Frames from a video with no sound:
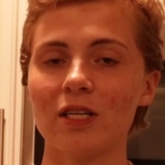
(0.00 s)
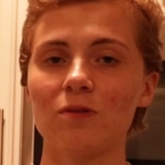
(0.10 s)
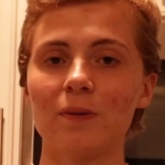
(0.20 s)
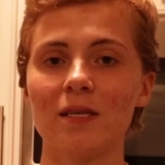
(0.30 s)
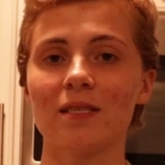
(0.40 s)

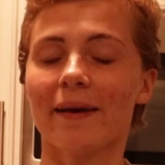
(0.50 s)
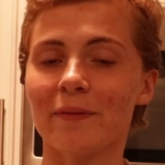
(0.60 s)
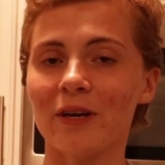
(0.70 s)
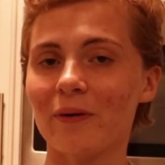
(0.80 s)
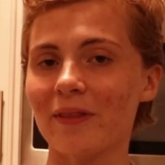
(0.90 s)
recipes, let
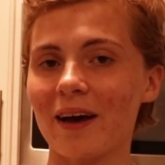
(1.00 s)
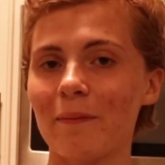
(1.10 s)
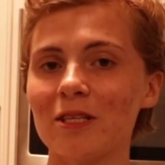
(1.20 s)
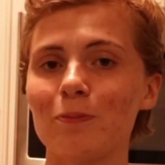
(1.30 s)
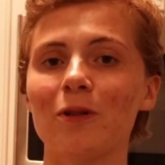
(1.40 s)
me know in the
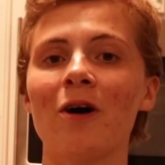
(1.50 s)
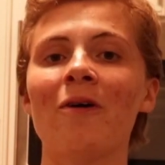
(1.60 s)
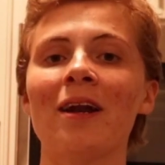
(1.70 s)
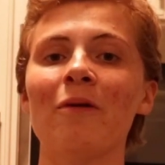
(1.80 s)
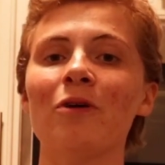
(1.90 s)
comments
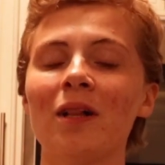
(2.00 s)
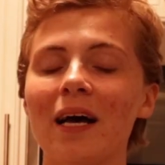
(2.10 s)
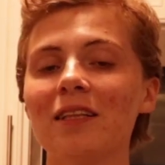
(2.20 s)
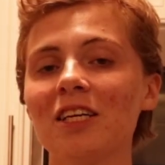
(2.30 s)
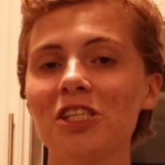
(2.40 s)
below, and I will
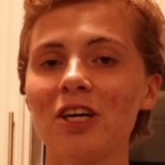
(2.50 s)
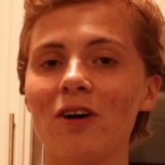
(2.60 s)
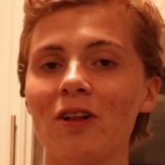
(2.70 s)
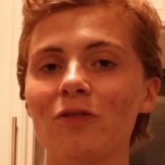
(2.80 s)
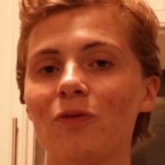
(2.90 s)
gladly
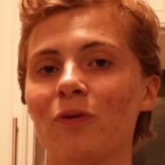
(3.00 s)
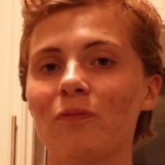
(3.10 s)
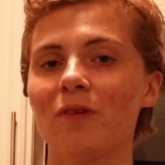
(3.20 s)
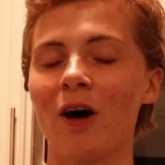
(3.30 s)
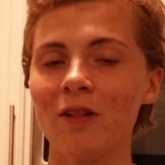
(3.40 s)
share all
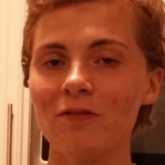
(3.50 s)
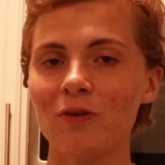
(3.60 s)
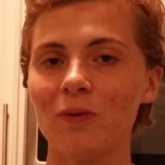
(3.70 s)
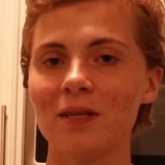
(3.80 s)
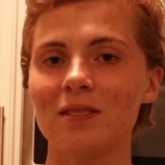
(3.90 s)
of
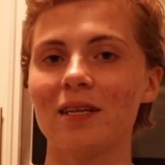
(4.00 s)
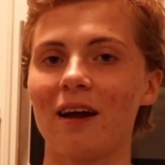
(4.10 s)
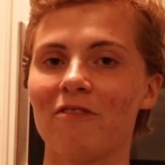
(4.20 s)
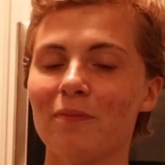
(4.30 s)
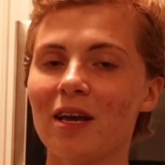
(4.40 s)
the ones that
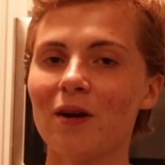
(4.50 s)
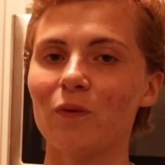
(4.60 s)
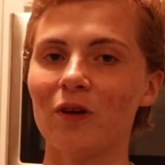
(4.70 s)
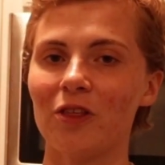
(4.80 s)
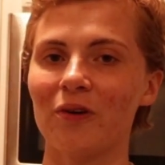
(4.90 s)
I've made
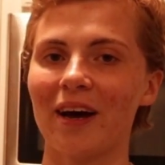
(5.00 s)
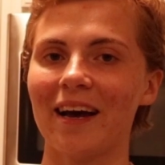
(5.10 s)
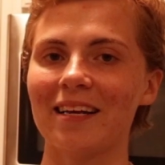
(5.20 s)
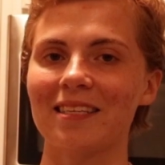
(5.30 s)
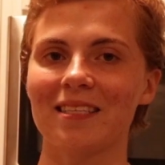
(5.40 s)
with you
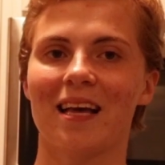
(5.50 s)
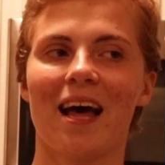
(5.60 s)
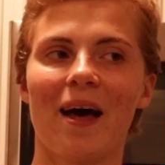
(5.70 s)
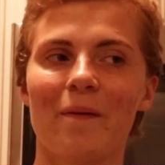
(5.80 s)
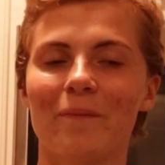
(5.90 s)
guys.
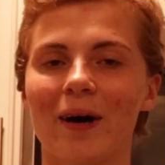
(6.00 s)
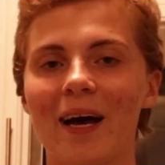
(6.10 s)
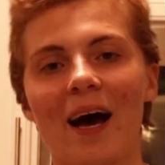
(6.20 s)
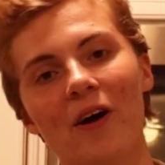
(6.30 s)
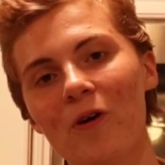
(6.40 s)

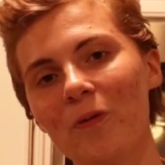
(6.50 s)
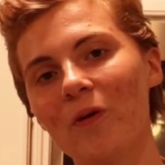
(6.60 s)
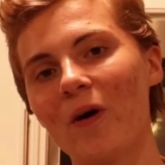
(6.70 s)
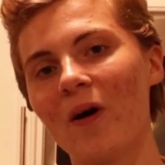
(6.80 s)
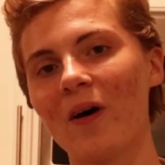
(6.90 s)
But I hope
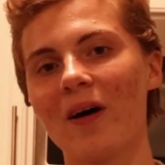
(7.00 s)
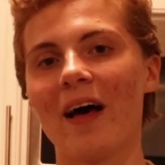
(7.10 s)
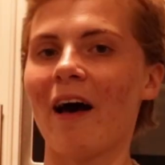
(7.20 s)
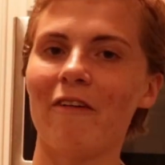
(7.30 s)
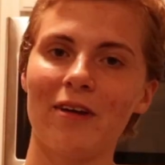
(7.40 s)
you all
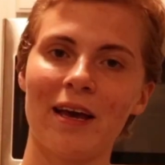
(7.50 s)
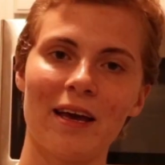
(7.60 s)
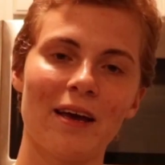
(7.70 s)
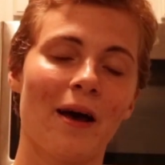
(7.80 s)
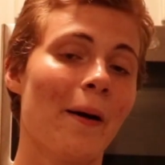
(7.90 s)
have
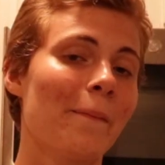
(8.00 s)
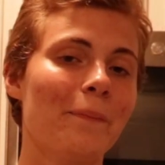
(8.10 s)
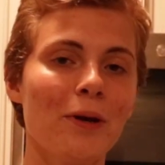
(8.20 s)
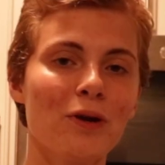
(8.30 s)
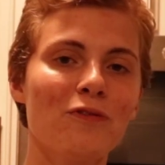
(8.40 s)
a
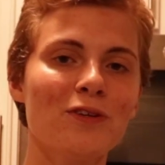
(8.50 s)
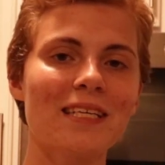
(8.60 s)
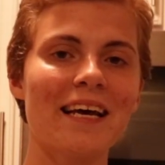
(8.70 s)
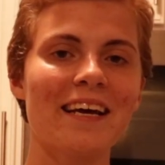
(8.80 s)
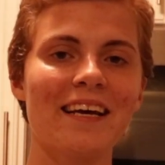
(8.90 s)
beautiful
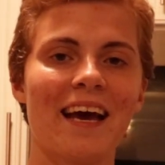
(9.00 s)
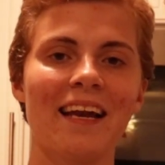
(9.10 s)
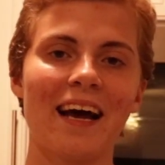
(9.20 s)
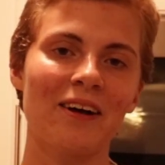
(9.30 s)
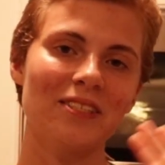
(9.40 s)
day,
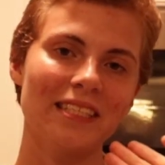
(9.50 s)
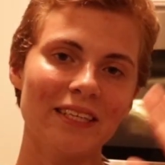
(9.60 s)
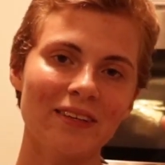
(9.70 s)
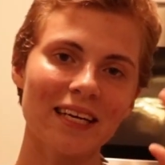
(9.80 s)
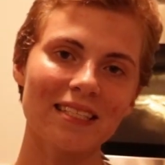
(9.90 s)
and I'll see
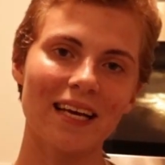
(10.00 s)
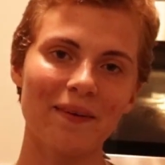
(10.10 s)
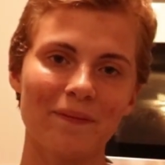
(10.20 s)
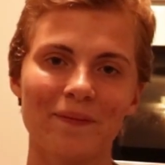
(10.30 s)
you next time.